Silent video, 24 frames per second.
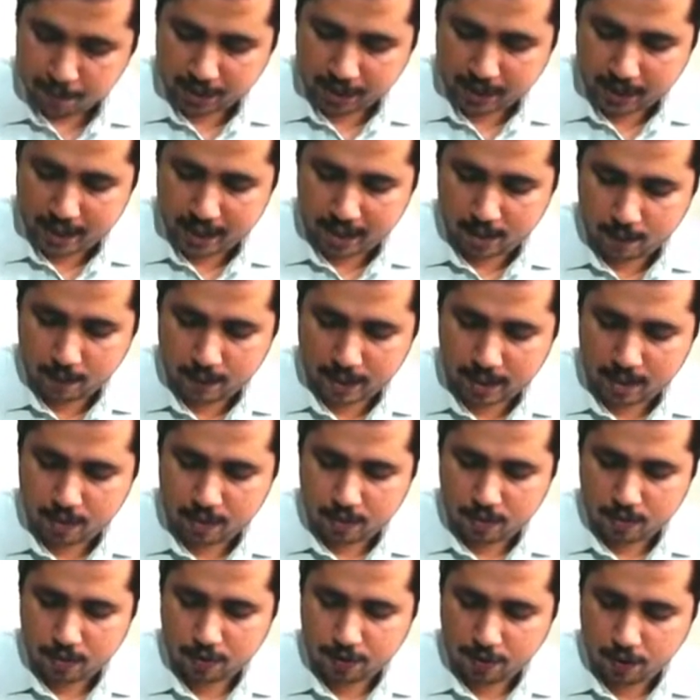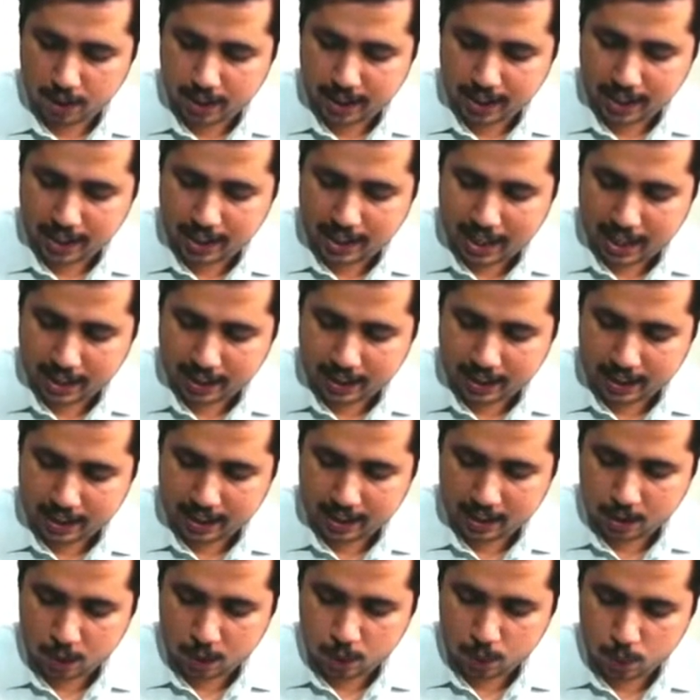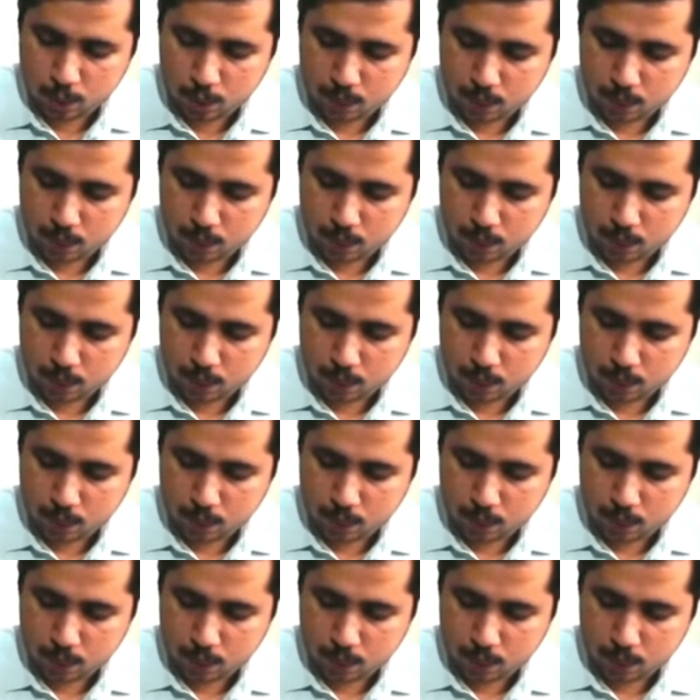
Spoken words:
Year 1, 48 lakh in year 2.